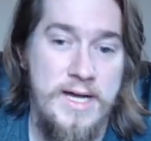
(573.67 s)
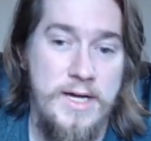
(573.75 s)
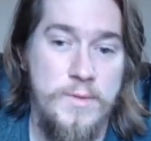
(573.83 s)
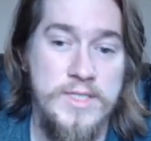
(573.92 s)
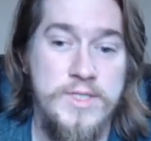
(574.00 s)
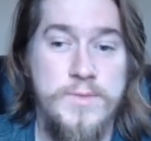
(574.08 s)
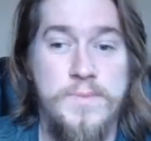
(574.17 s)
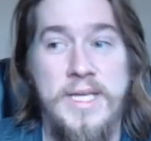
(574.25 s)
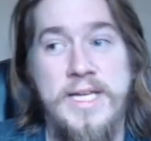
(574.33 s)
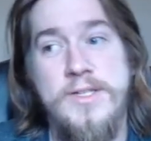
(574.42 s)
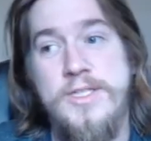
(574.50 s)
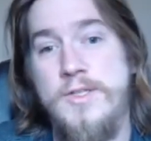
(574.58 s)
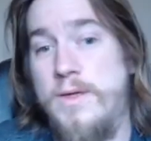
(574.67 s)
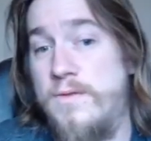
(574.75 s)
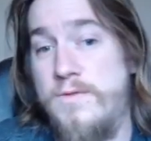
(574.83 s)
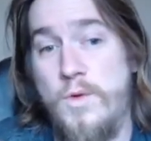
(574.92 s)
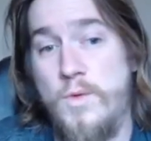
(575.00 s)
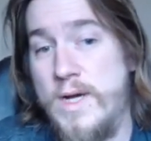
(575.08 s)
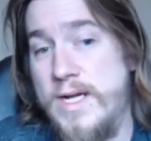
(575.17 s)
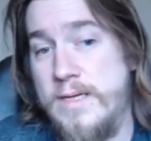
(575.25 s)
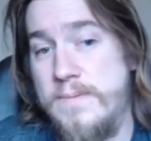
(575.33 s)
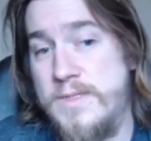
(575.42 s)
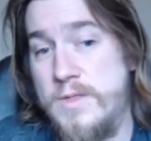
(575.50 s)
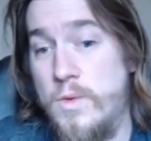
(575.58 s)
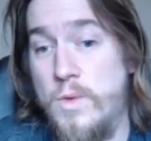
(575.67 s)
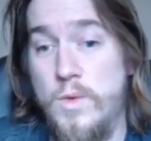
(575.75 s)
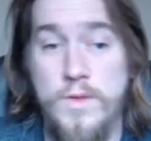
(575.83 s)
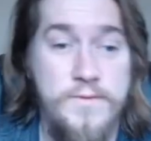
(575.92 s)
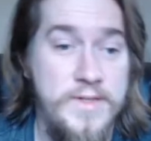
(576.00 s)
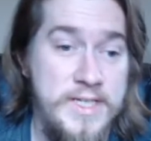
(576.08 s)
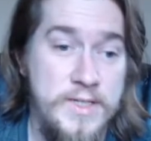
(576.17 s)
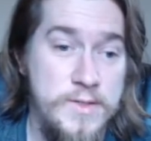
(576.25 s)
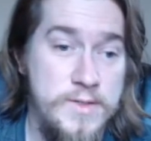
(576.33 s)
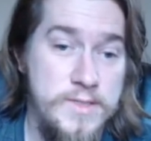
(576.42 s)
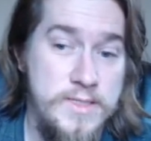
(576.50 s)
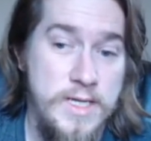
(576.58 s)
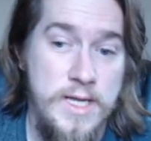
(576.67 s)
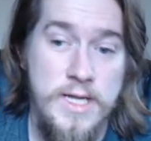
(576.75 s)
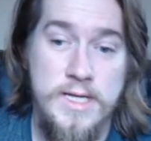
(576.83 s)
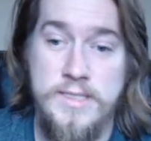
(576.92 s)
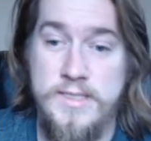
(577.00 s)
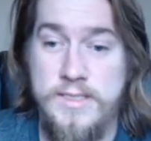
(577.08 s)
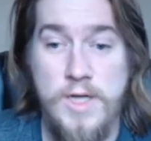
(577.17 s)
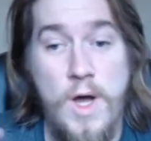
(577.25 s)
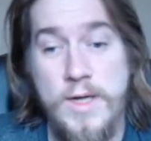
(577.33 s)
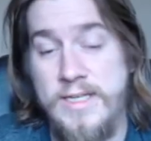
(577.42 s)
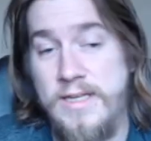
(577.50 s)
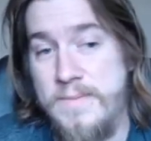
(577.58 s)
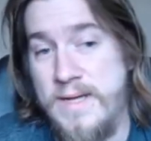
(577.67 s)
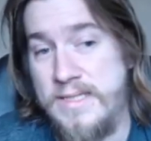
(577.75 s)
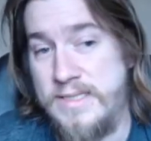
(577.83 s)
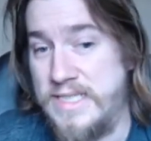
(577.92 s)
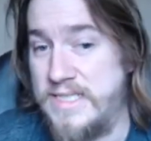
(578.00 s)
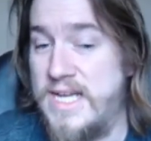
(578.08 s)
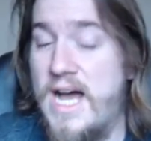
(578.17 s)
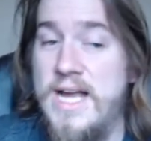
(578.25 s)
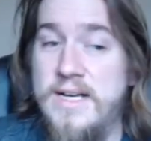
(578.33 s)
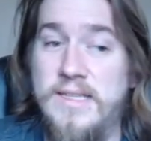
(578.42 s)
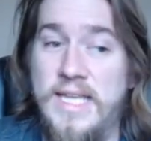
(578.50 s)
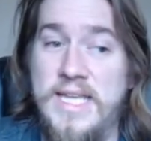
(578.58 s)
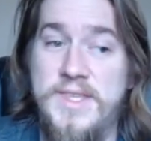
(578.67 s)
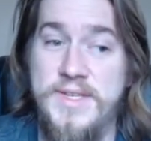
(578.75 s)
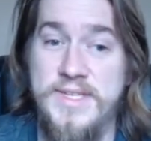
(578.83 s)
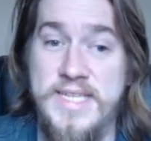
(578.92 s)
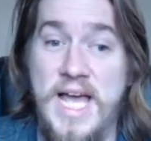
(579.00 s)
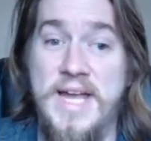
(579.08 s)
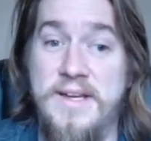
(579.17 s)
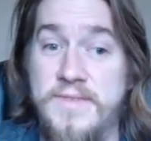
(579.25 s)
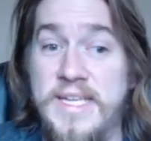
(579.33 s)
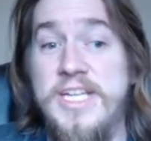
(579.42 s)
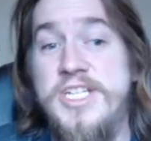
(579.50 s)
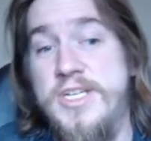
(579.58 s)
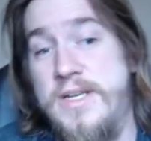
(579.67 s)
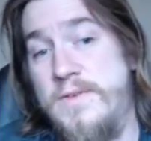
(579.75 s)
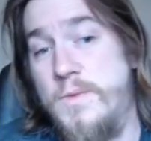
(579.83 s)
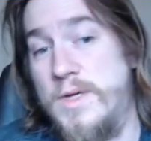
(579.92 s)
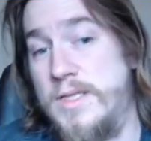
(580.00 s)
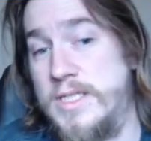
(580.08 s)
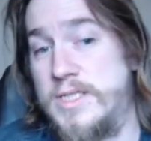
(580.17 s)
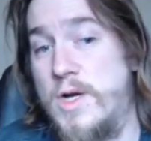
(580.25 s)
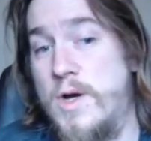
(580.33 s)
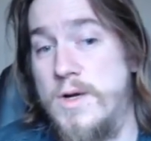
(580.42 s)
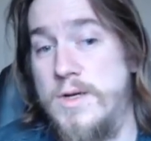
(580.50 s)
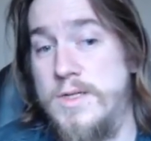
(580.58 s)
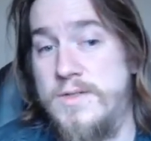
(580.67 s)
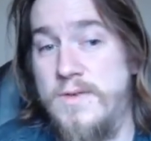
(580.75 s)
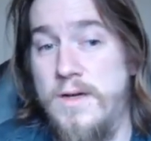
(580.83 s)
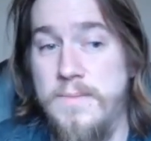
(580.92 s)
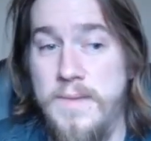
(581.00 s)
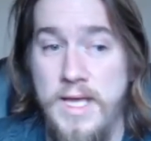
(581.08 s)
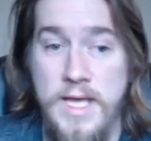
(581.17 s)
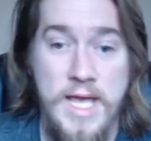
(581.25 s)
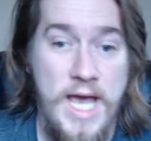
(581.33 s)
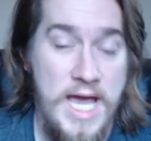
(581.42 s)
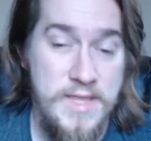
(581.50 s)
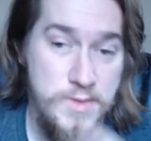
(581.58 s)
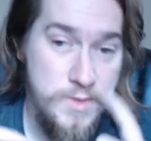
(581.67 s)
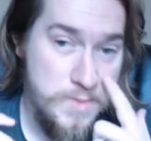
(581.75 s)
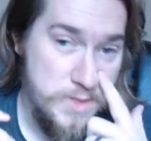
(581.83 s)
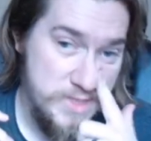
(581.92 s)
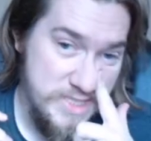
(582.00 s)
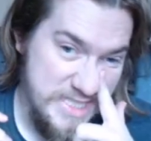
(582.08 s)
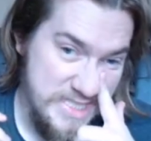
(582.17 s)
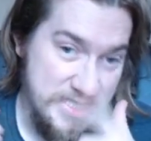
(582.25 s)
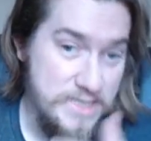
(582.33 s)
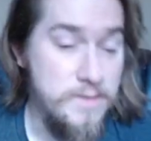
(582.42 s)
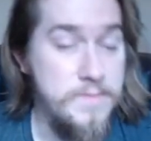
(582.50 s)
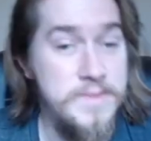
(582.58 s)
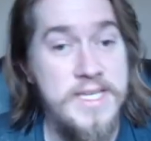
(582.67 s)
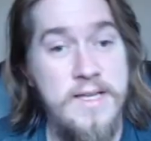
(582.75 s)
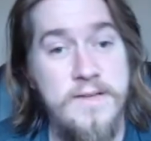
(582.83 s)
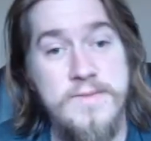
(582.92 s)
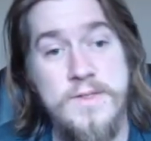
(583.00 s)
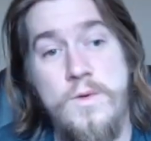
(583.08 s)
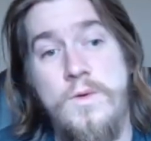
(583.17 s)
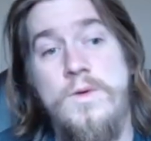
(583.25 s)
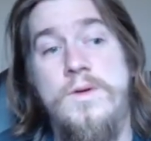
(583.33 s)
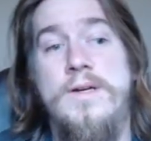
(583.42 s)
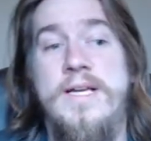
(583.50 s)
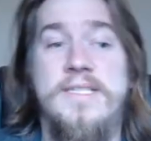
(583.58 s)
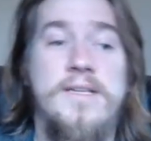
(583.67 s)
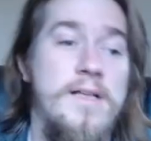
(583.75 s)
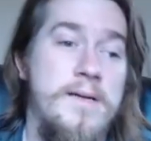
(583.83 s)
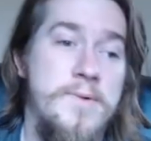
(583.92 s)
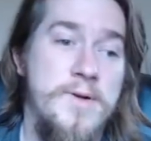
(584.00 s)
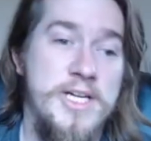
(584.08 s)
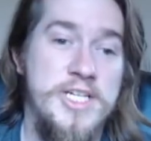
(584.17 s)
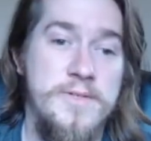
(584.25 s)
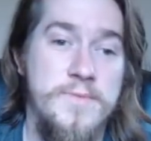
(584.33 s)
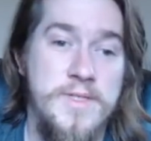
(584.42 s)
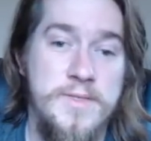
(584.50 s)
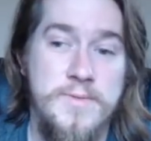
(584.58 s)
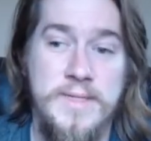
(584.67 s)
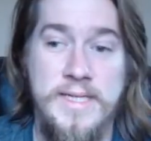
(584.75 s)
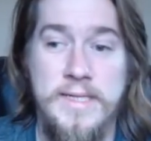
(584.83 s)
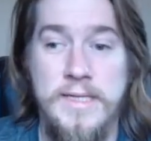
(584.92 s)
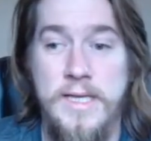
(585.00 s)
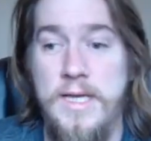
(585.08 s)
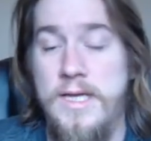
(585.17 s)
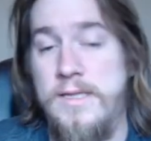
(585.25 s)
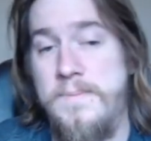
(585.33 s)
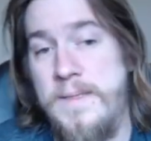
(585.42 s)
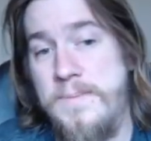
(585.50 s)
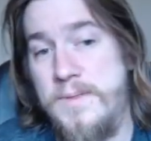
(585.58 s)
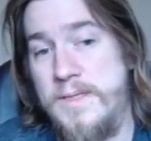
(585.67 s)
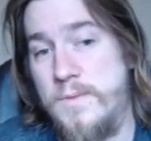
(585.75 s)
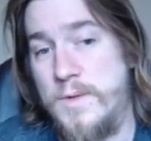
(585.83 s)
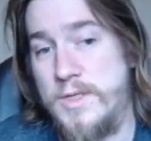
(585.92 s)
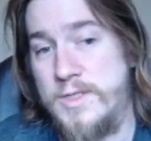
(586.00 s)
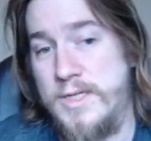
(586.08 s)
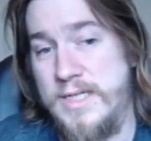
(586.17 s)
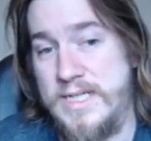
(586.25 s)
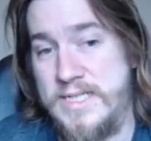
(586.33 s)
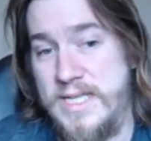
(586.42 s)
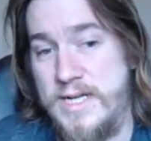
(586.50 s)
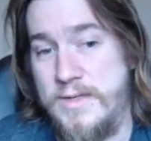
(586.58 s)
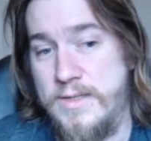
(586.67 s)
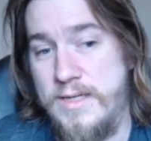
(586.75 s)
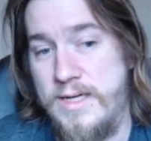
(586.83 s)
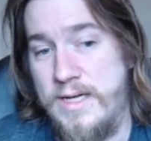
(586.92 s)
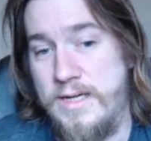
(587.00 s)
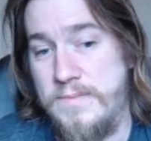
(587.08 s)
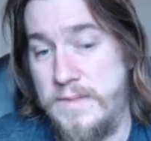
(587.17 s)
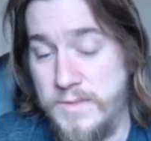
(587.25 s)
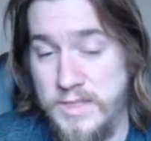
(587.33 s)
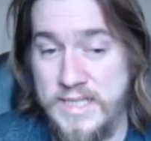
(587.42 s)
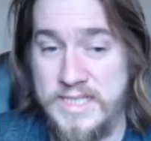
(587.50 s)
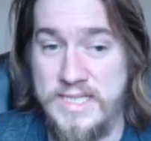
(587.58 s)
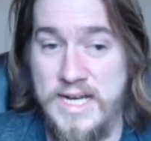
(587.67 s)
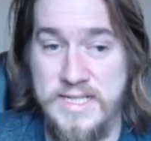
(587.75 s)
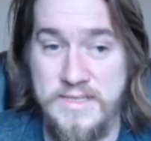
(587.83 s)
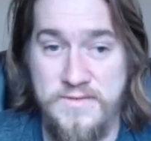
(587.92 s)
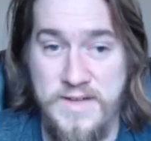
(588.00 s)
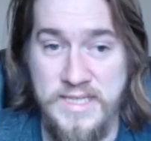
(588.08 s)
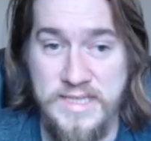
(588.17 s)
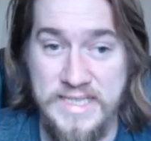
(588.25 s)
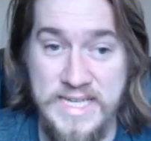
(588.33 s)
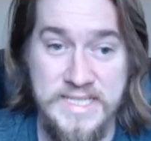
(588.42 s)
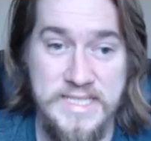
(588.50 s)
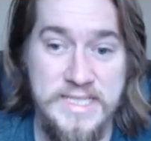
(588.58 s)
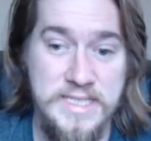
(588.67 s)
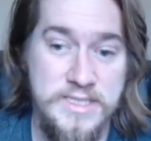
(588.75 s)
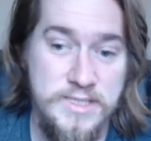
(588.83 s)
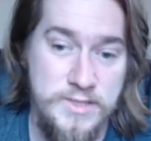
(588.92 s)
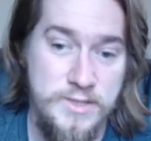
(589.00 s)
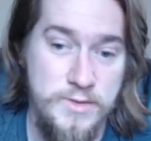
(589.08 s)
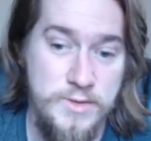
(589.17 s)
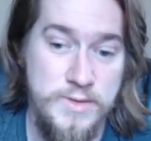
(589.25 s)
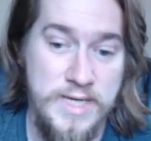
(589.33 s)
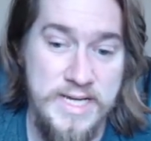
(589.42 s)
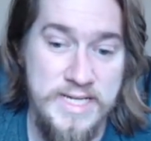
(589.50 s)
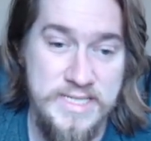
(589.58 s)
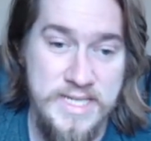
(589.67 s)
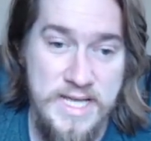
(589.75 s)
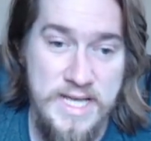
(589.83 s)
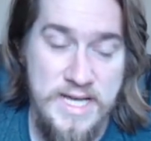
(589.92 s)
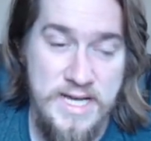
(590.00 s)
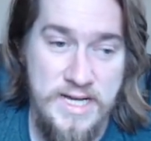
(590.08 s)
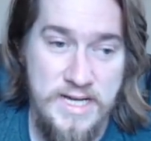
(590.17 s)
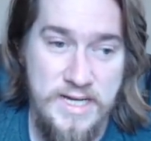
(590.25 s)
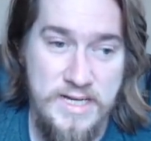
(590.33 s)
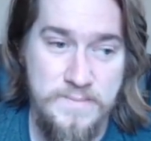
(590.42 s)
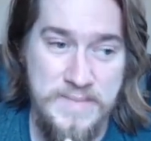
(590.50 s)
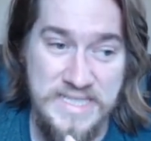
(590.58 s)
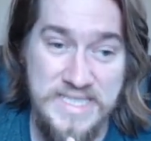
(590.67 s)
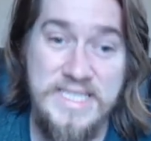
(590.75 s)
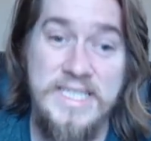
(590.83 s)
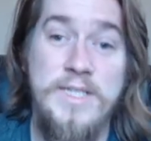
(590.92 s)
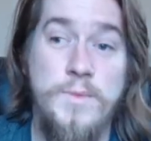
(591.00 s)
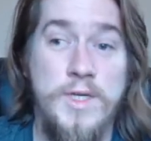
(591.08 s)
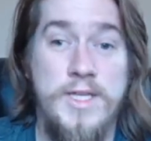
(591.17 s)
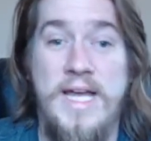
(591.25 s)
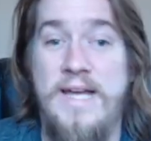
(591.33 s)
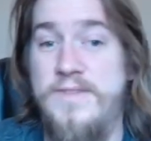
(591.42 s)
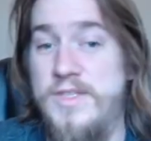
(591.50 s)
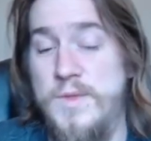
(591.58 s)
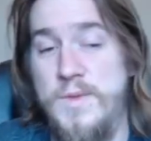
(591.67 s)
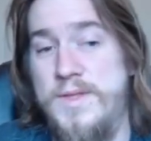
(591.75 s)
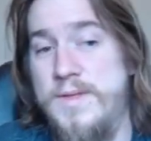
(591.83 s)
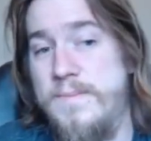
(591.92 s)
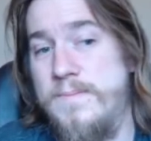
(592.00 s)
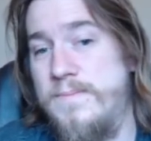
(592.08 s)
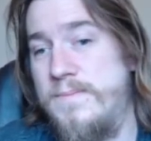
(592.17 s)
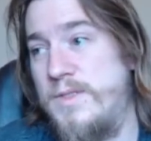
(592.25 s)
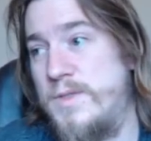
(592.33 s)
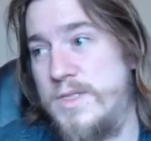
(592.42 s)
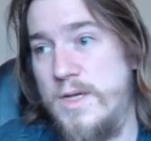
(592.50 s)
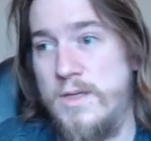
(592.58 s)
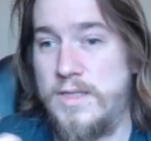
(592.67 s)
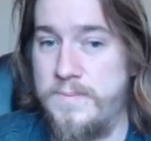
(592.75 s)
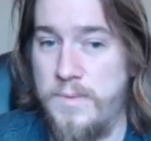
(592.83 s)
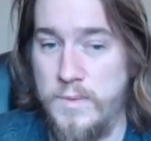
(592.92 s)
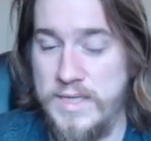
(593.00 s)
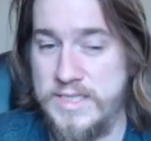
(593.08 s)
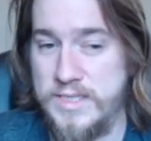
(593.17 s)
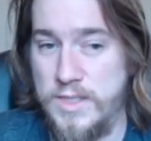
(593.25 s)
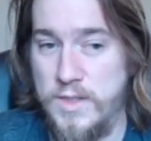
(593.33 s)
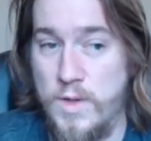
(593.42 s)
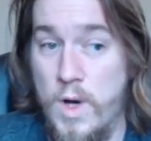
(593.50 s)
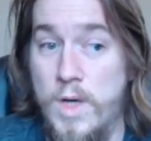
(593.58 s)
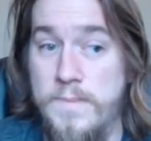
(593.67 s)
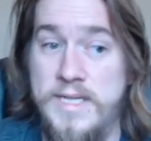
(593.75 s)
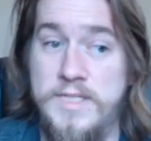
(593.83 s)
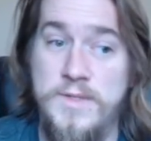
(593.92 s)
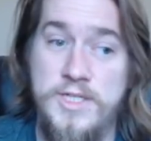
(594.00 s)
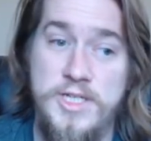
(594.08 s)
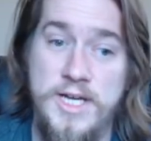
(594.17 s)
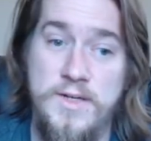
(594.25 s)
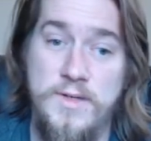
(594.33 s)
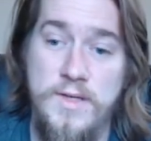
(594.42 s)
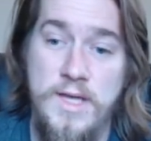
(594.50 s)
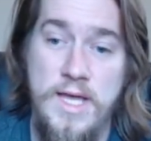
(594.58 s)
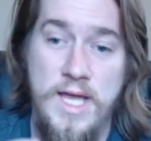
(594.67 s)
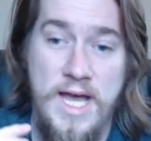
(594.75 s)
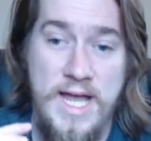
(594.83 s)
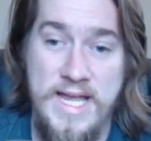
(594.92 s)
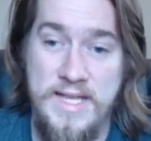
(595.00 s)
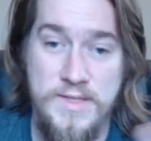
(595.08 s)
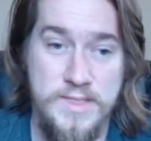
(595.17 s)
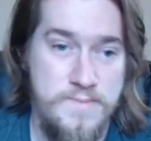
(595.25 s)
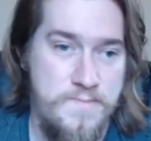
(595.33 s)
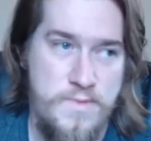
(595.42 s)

We plan on doing full write-ups or videos talking about the entire length of design of each and every one of these cards, from either the person that did them themselves or as a collaboration between the people that worked on it, etc. I'm really excited to finally get to these to you guys and see what you have to do with them. You saw a couple weeks ago on my Twitch channel, I had this